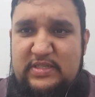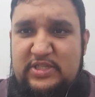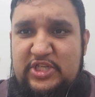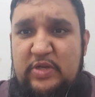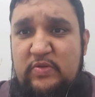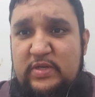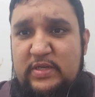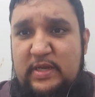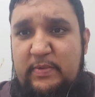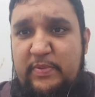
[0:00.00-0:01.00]
chilled
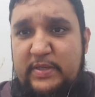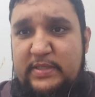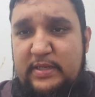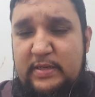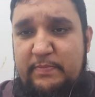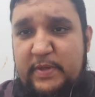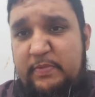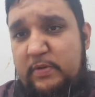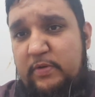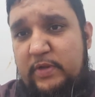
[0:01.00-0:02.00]
type of person.
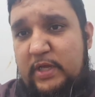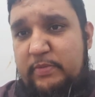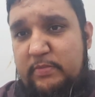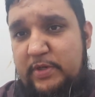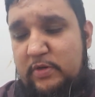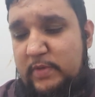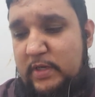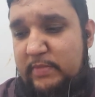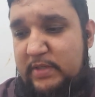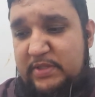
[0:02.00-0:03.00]
People know that, probably know
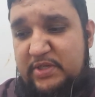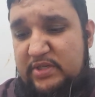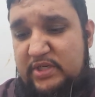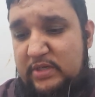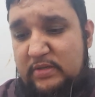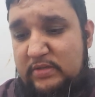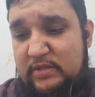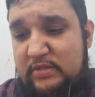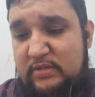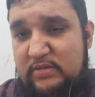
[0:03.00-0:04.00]
about me. Just chilled
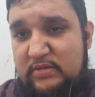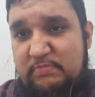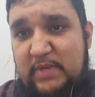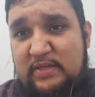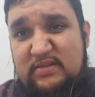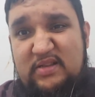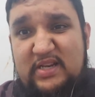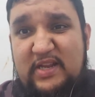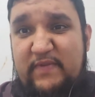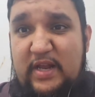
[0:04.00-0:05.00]
and
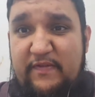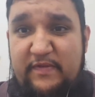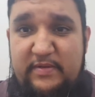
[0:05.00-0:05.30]
like to have a laugh